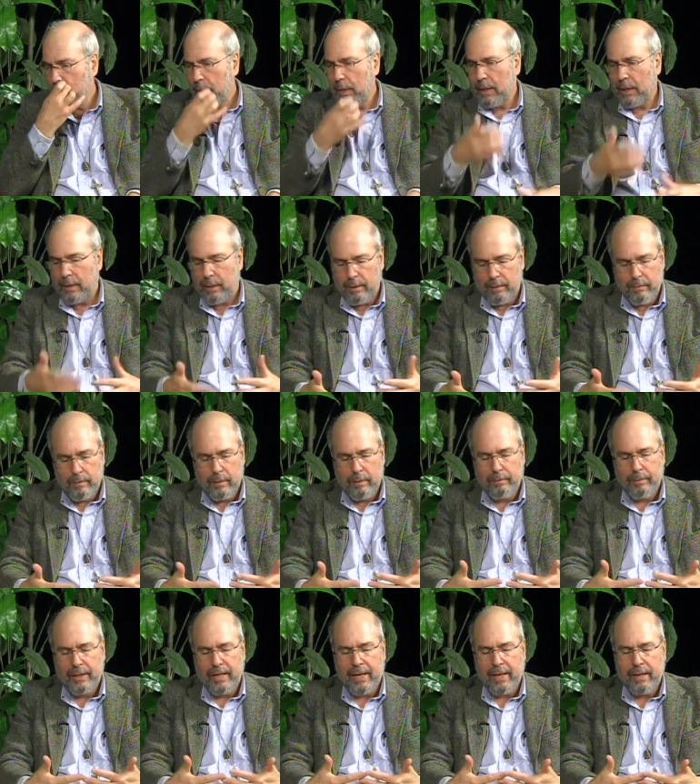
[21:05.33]
uh,
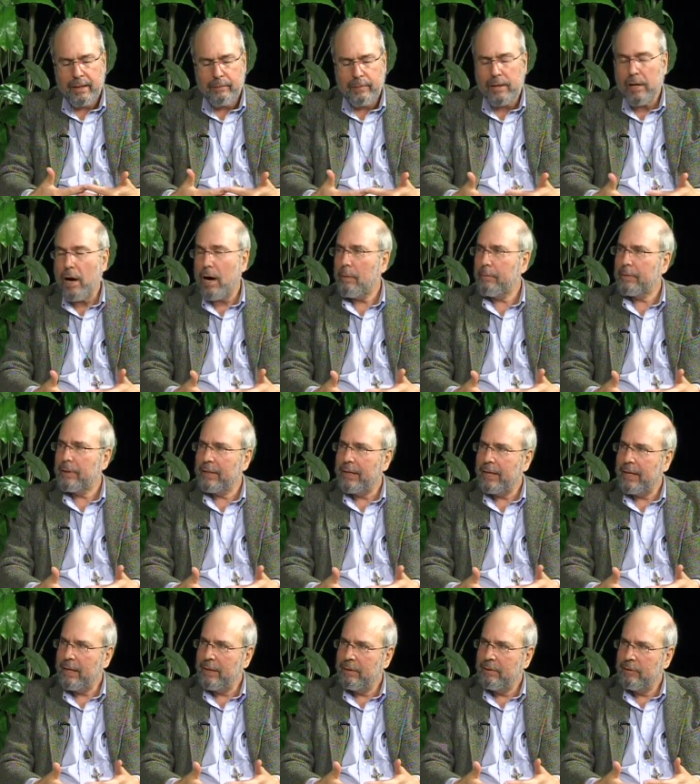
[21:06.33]
playing Monopoly
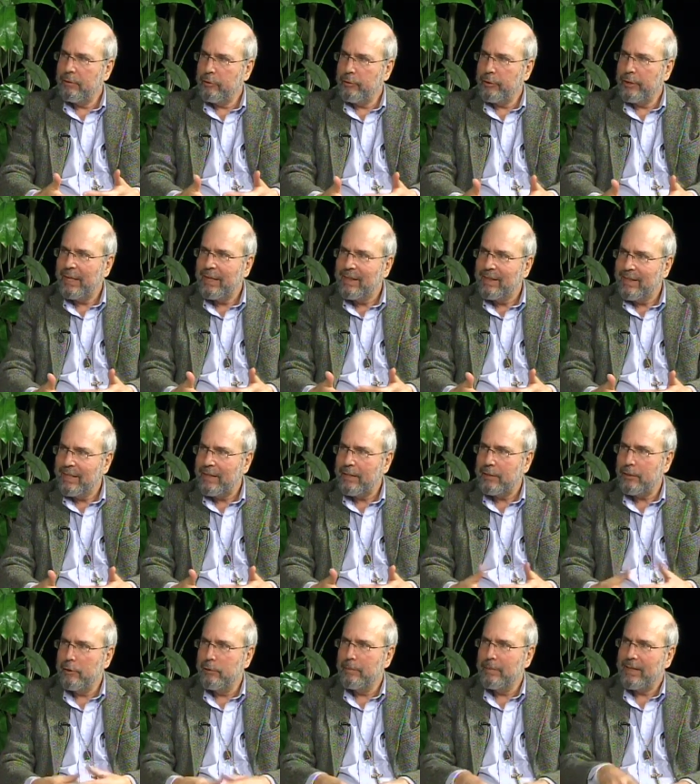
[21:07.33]
and greedily
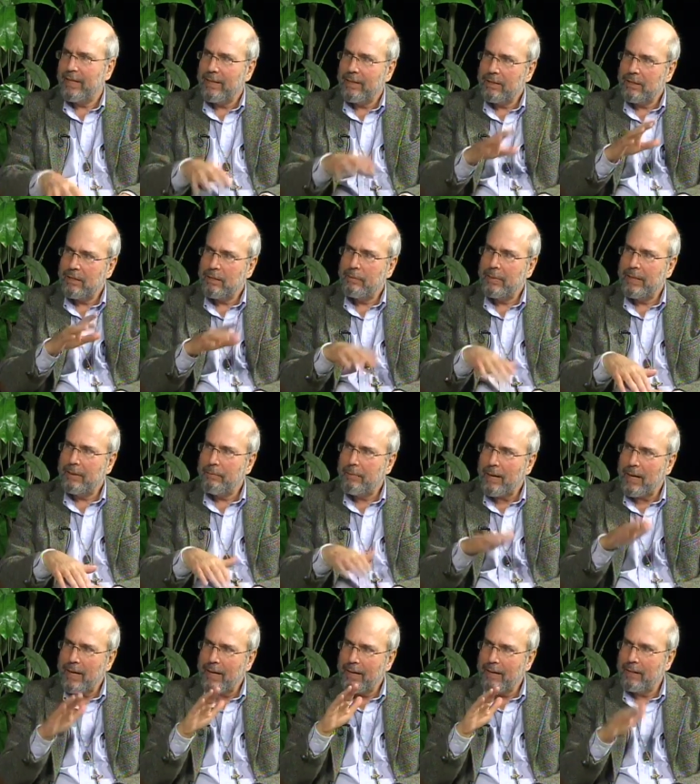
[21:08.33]
accumulating this big
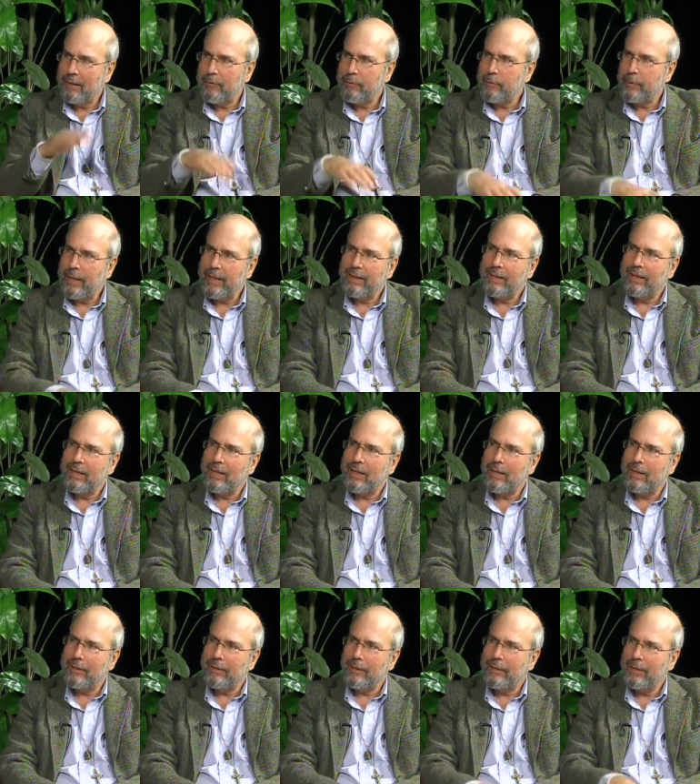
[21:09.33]
pile of brightly
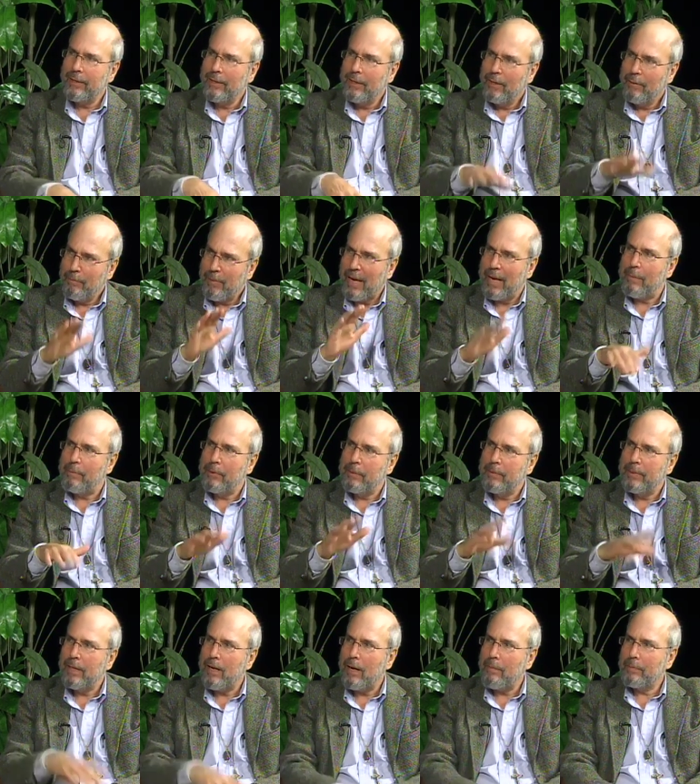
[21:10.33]
colored paper
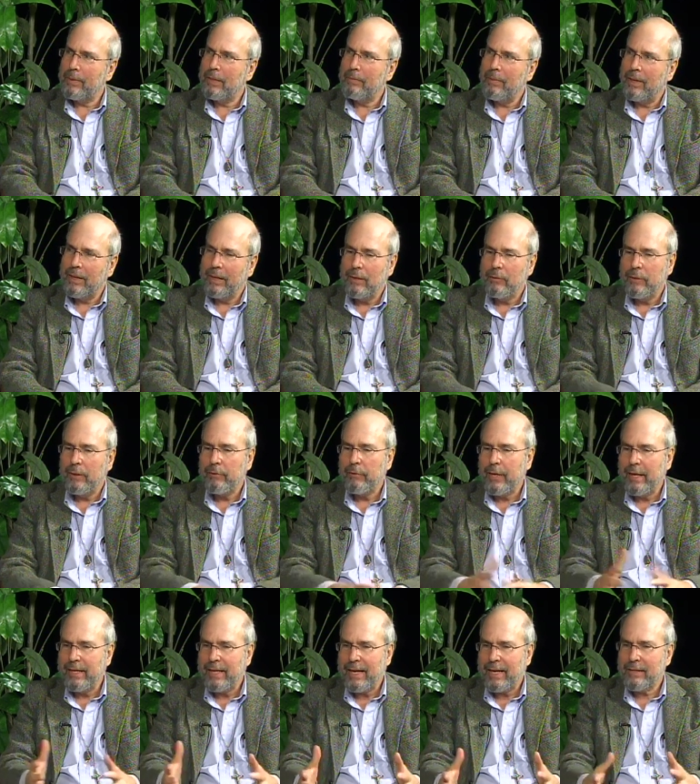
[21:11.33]
Monopoly money when
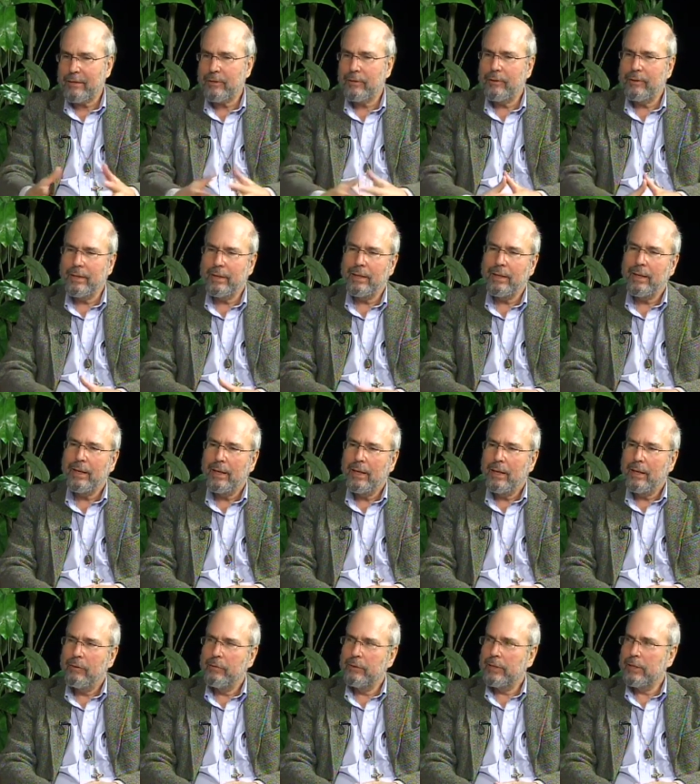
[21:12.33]
right next to it
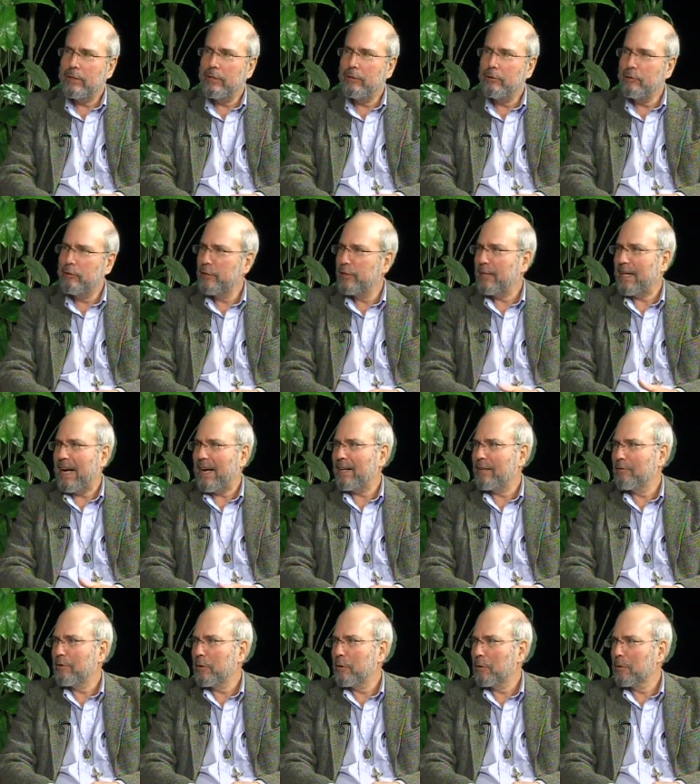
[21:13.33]
was a huge stack
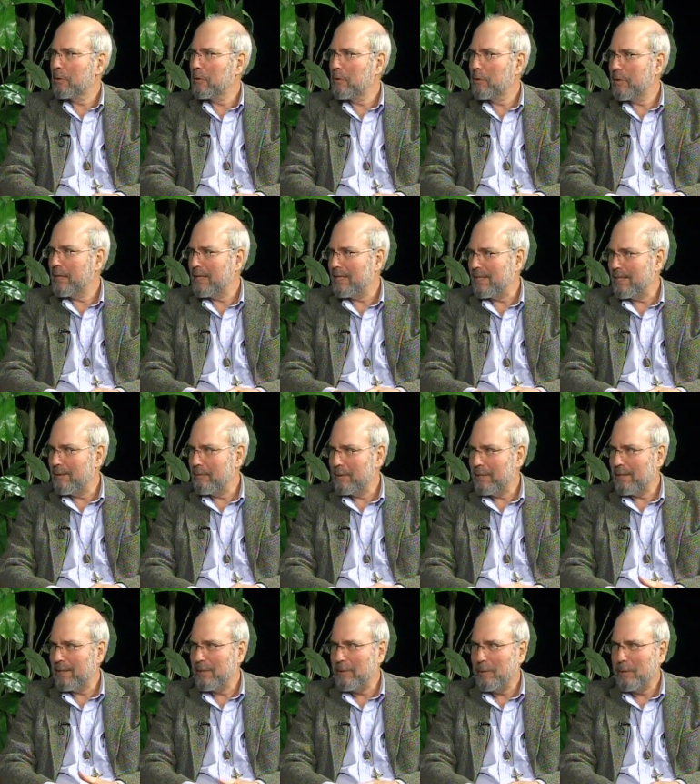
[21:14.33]
of gold coins he was
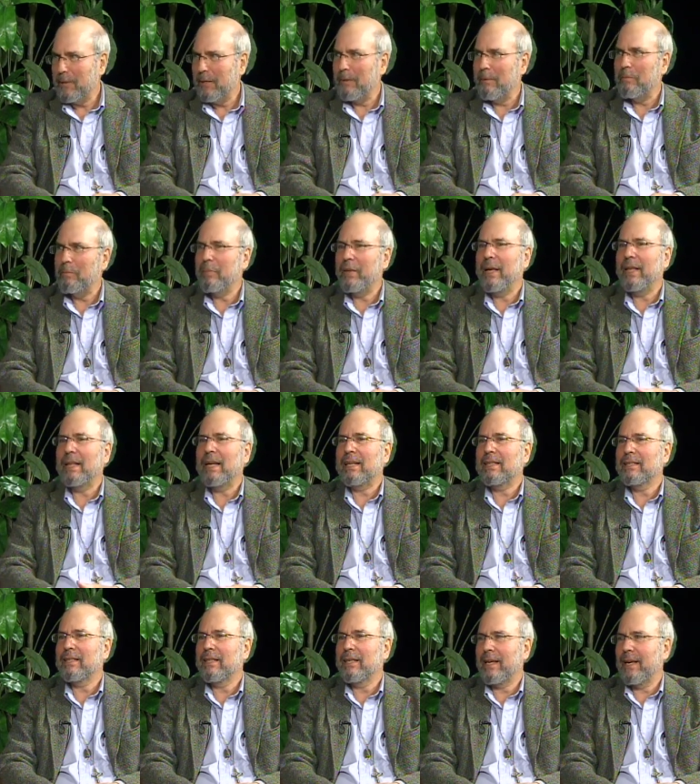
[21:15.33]
ignoring. And
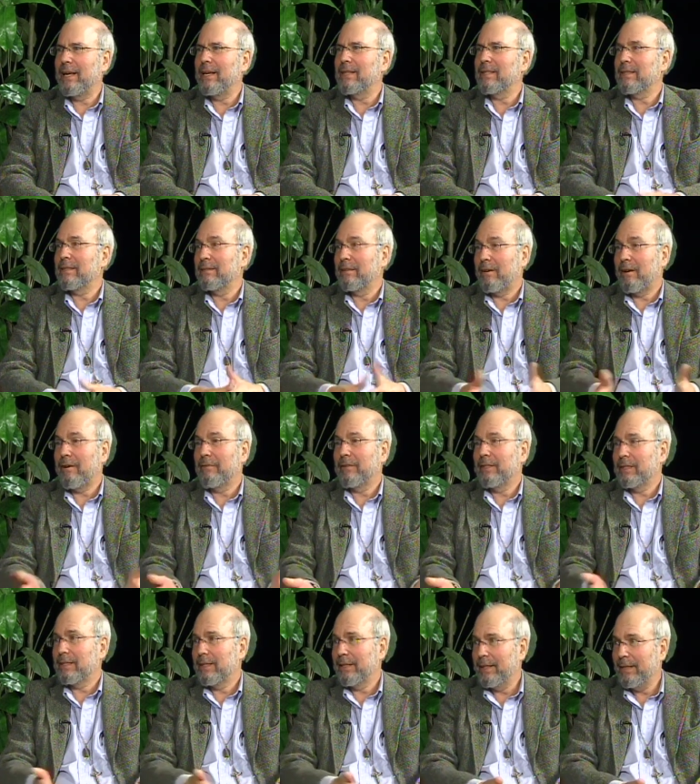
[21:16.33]
that's the case,
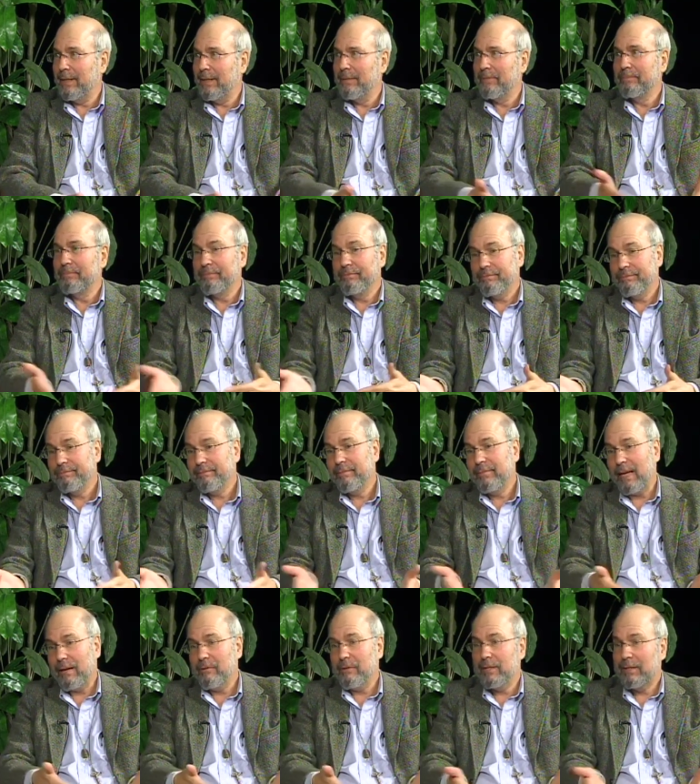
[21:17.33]
obviously. Mm -hmm.
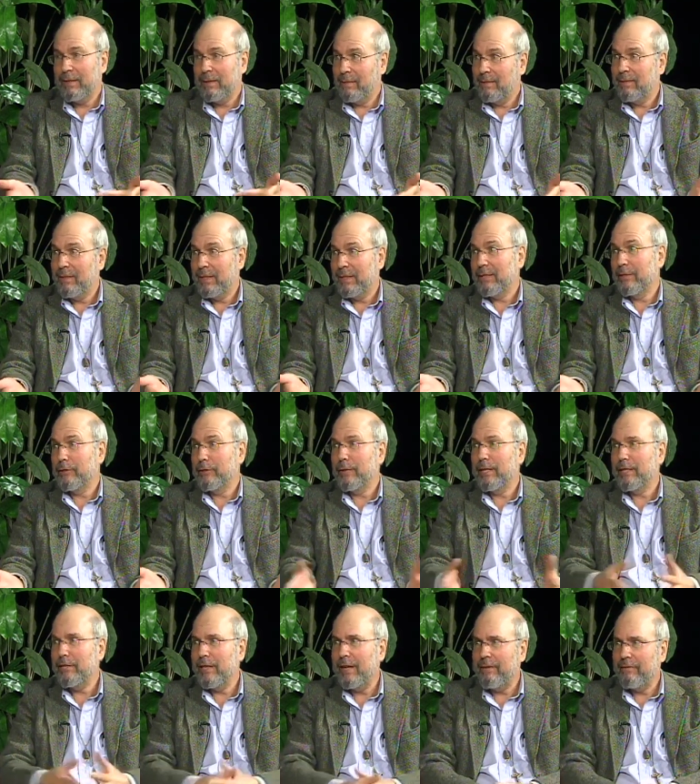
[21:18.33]
That mm-hmm. was the
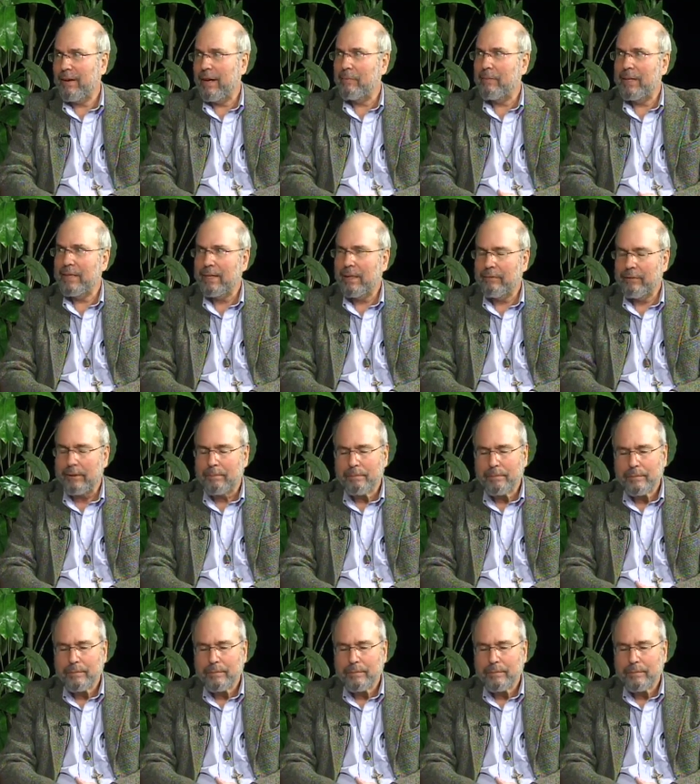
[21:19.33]
situation I found myself in.